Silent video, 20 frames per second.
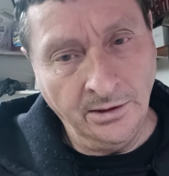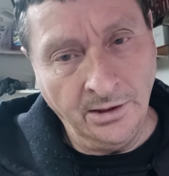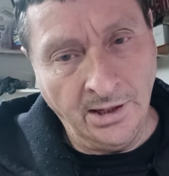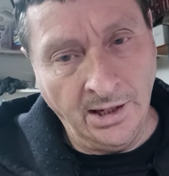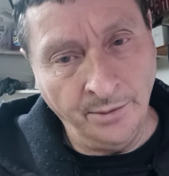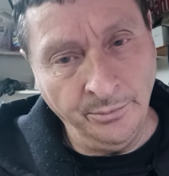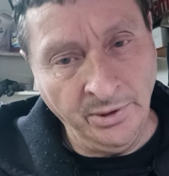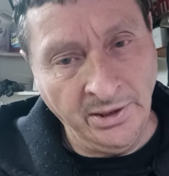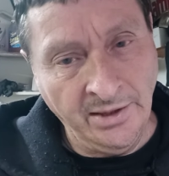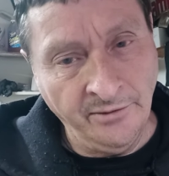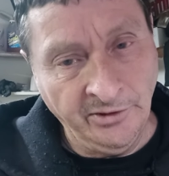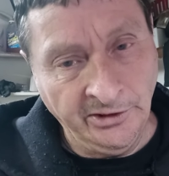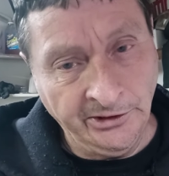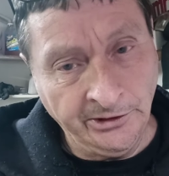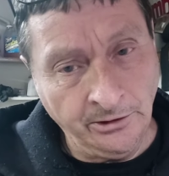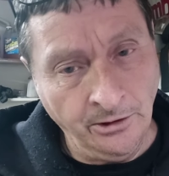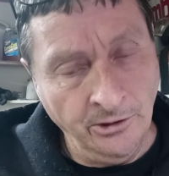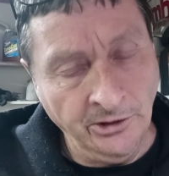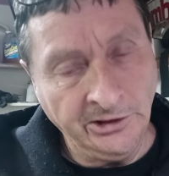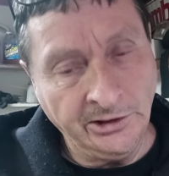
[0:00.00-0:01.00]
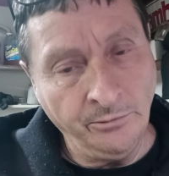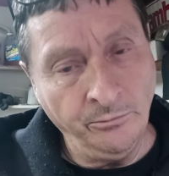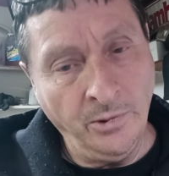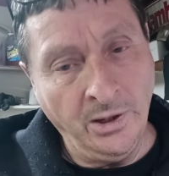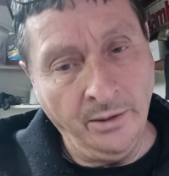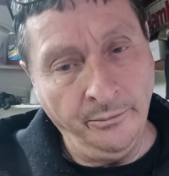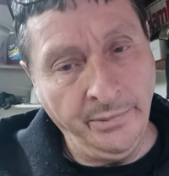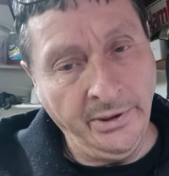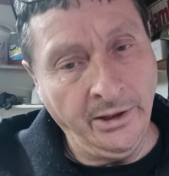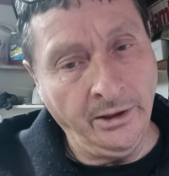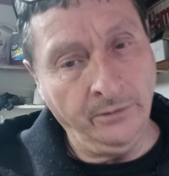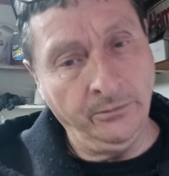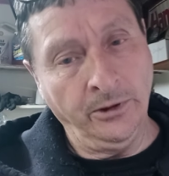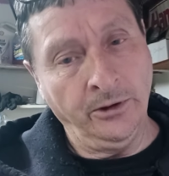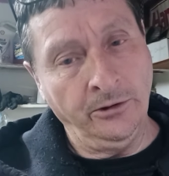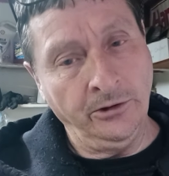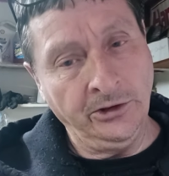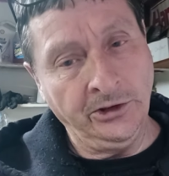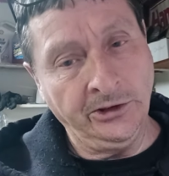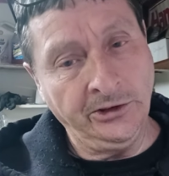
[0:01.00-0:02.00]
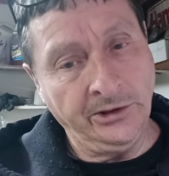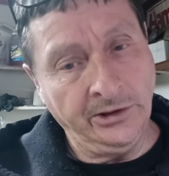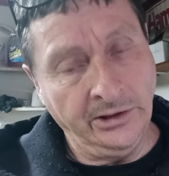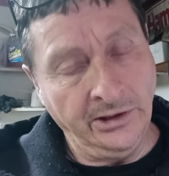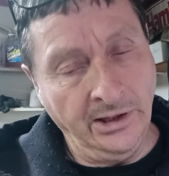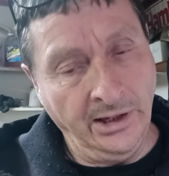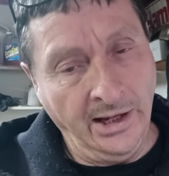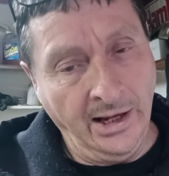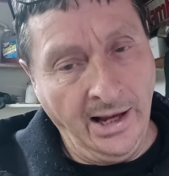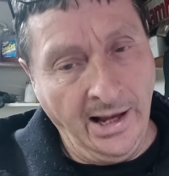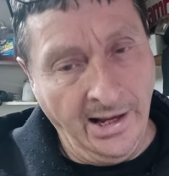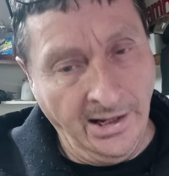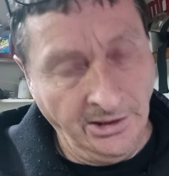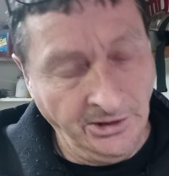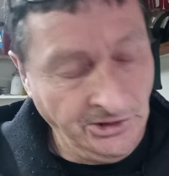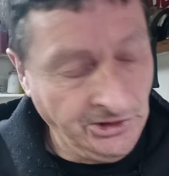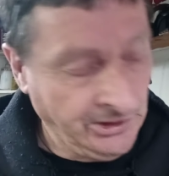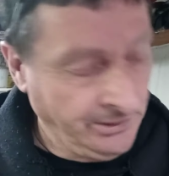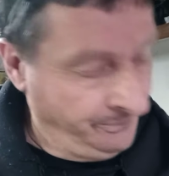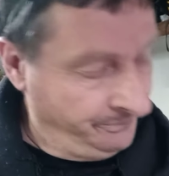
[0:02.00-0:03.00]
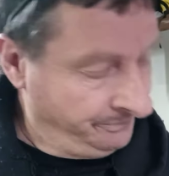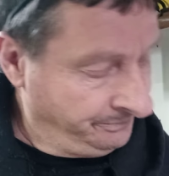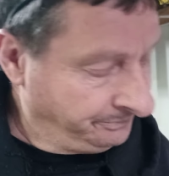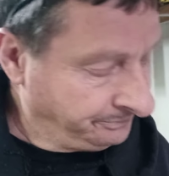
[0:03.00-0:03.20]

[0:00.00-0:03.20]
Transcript: I believe, is close to what Bear Rose has.